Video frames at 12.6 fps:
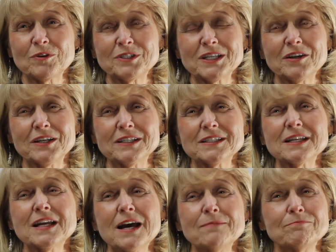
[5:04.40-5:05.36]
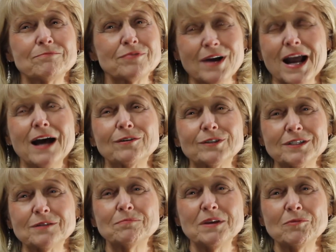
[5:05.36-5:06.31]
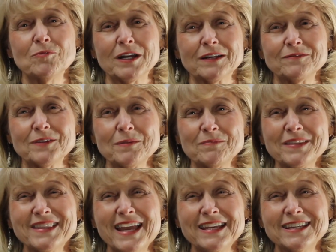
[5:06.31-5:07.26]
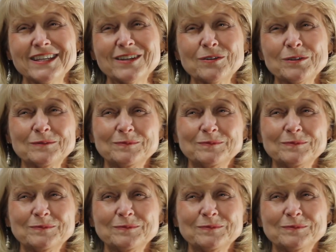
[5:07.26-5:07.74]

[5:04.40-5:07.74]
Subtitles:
Rotarians, and I'm proud to be one of them. Thank you.